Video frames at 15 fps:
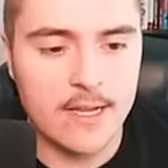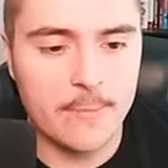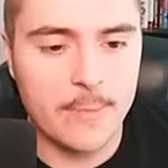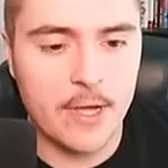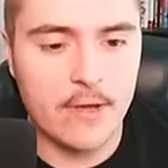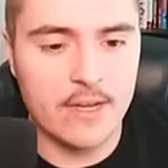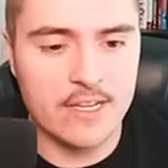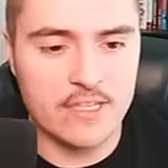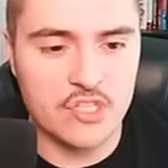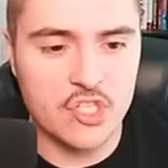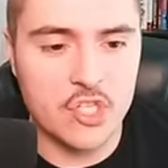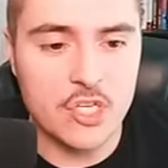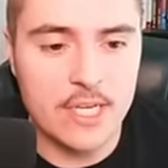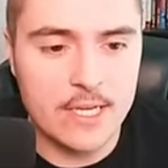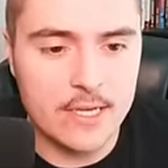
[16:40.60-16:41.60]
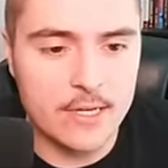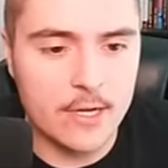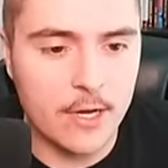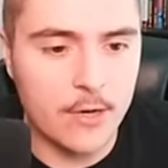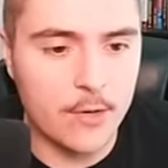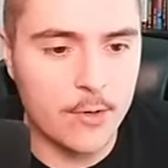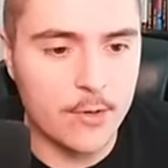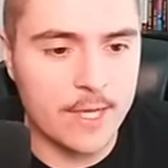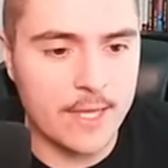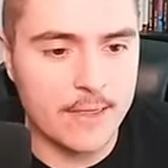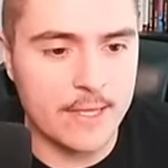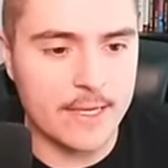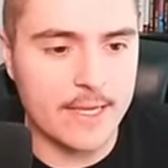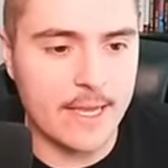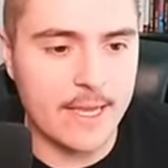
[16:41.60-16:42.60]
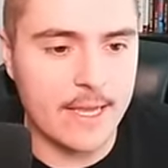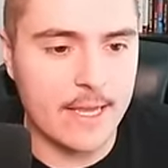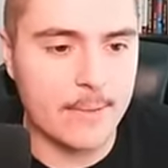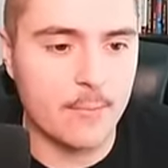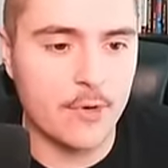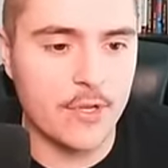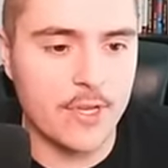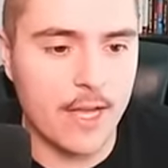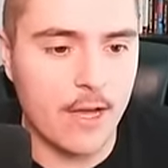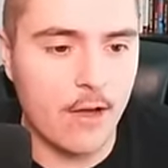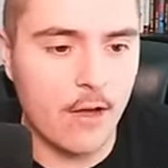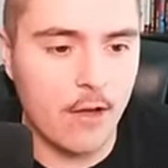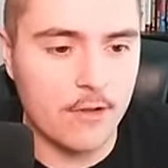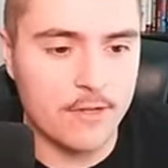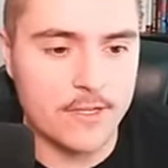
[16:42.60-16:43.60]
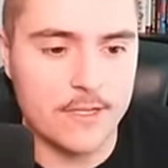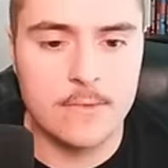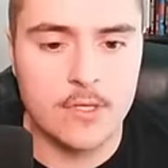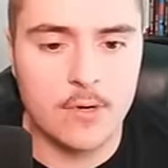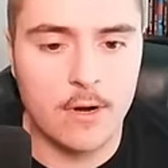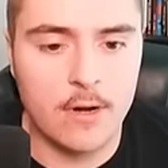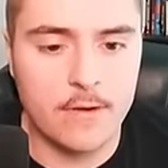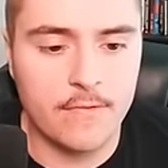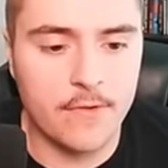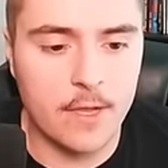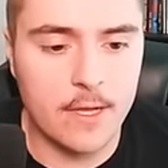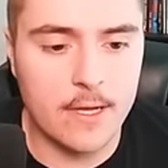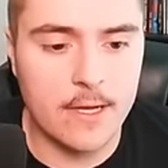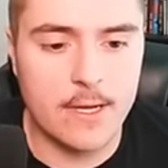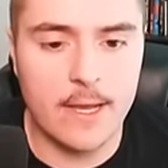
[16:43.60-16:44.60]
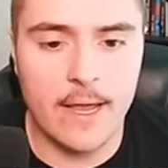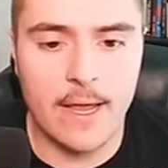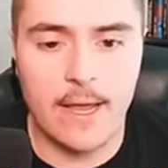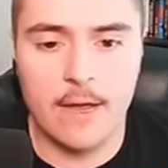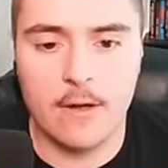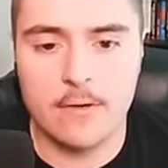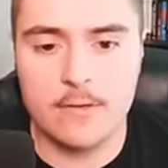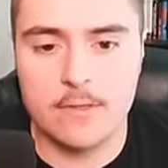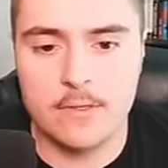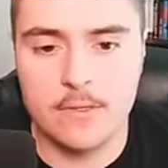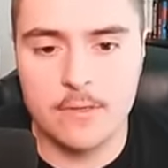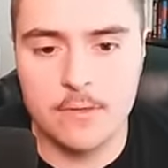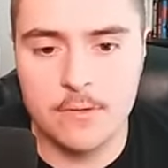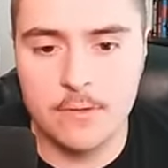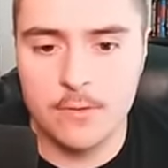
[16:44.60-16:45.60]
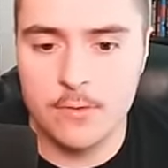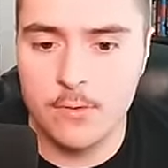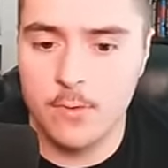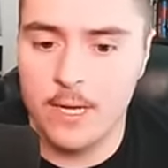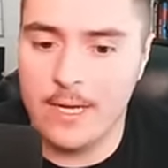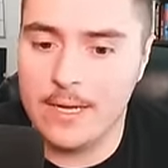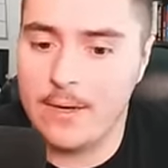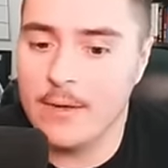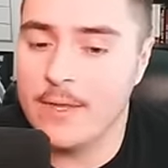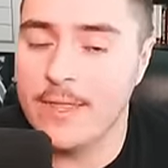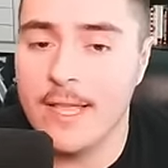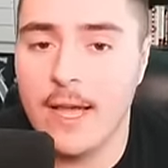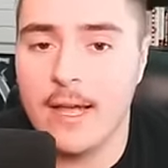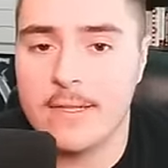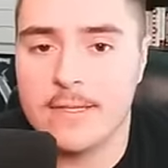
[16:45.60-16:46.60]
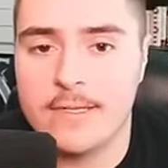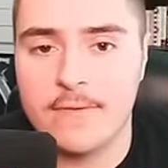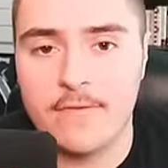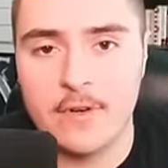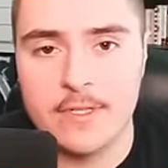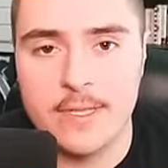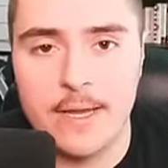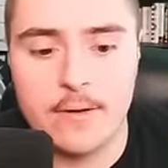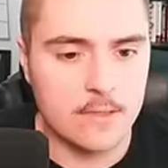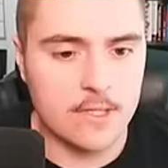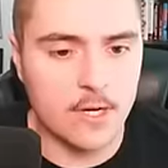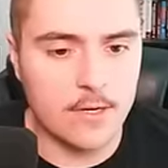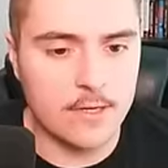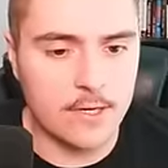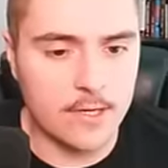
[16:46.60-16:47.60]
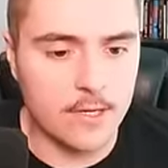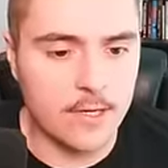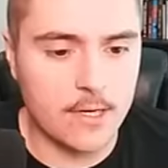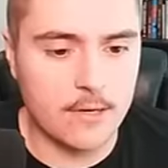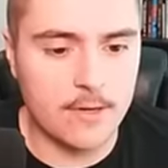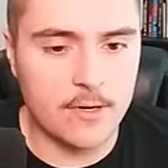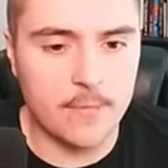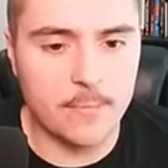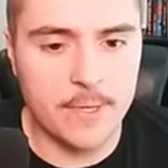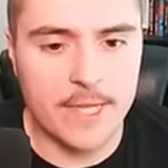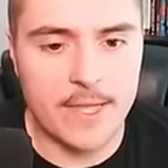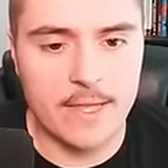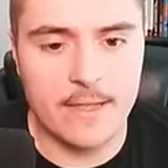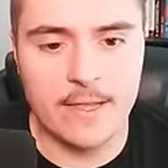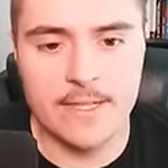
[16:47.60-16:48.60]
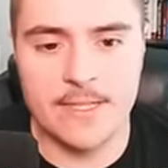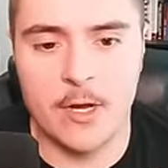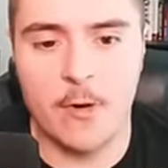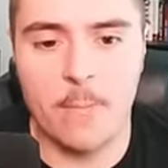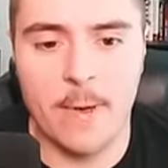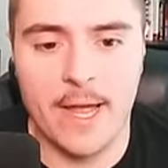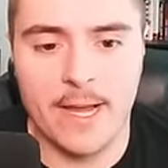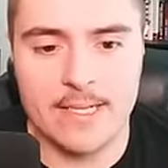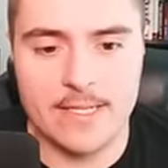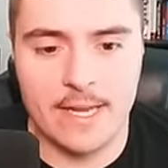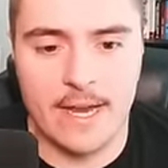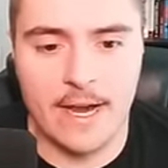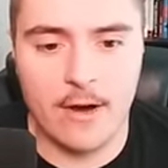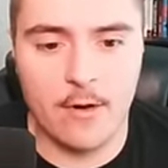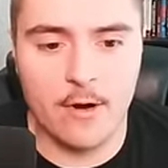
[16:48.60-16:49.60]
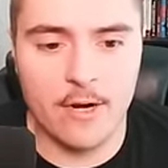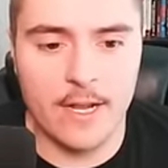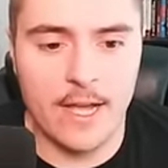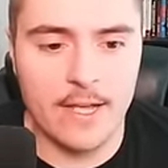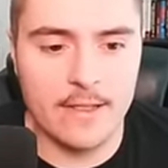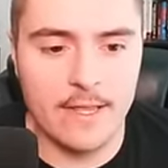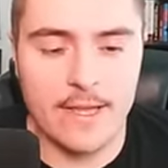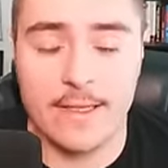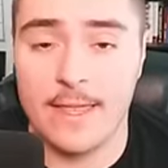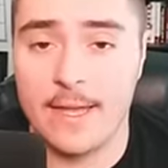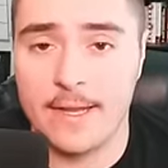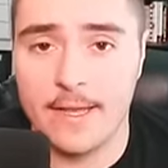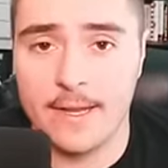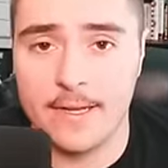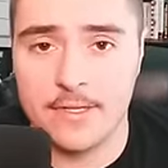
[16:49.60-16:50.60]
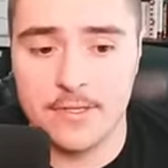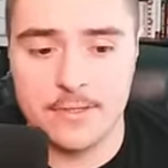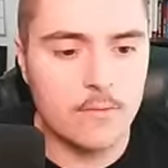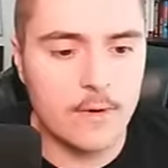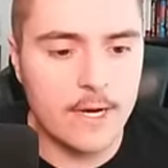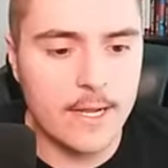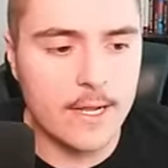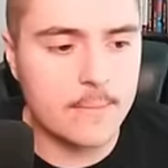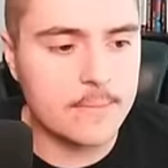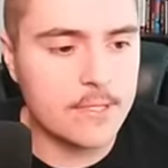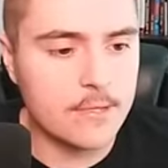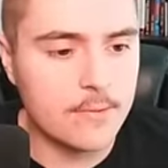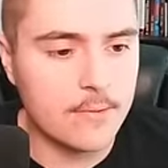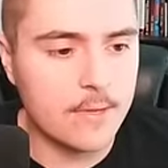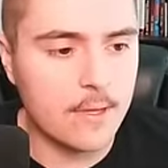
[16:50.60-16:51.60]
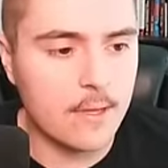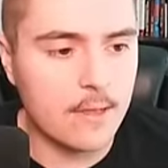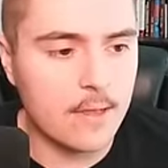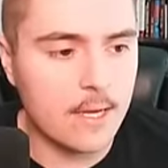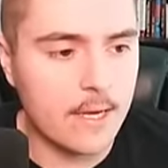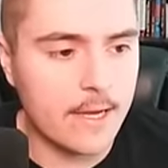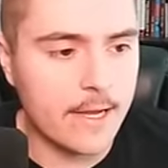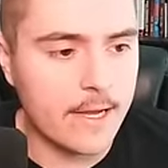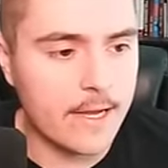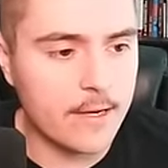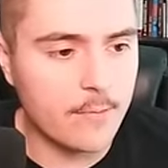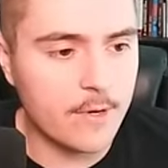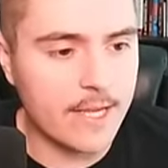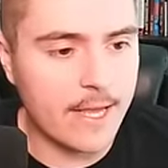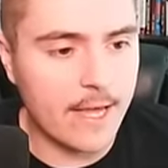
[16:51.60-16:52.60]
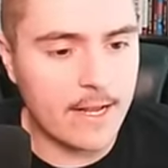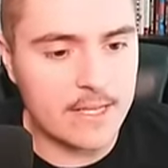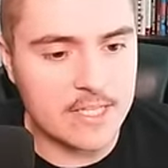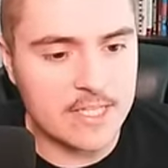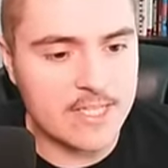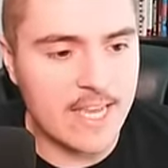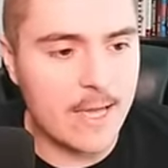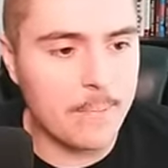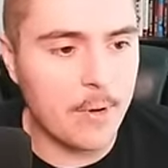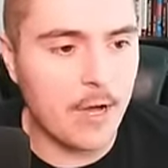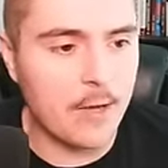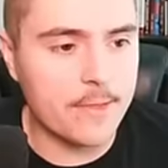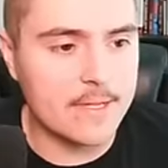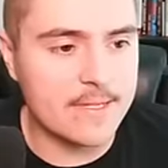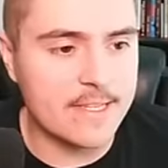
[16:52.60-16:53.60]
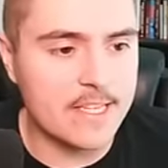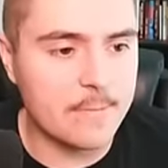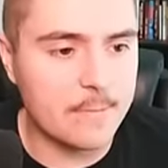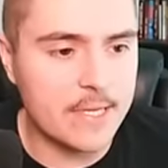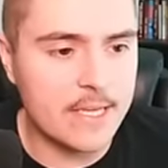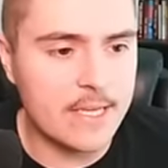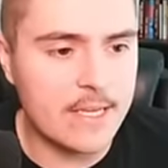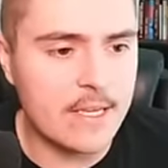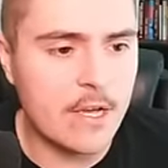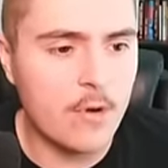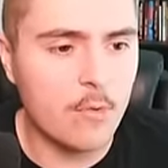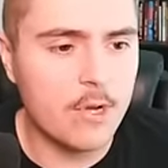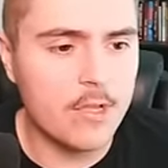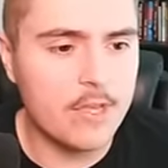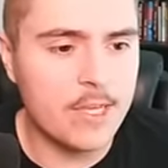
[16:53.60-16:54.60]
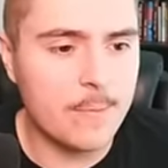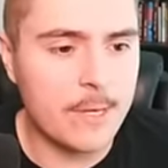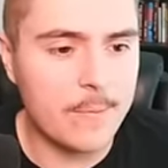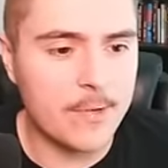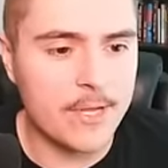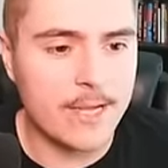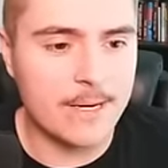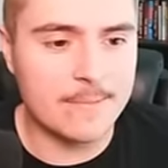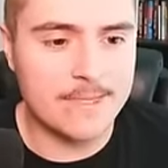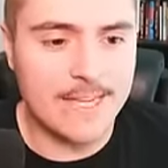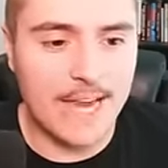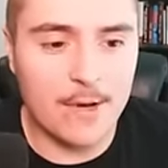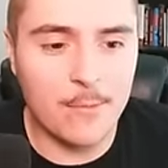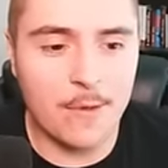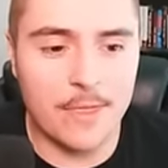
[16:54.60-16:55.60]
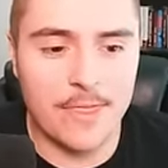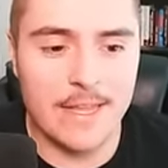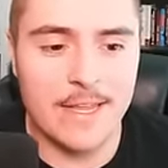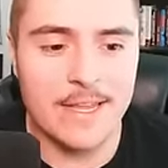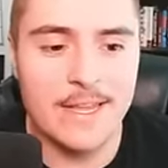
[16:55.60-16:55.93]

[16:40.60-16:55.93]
about a cheat code in the game when you got Ollie. Strong flood out to Knots, first down. Starting to cook a little bit. Let's go back to Howard. I like that connection. Running up to the line. We got a step on the DB. Will he be able to come down with it?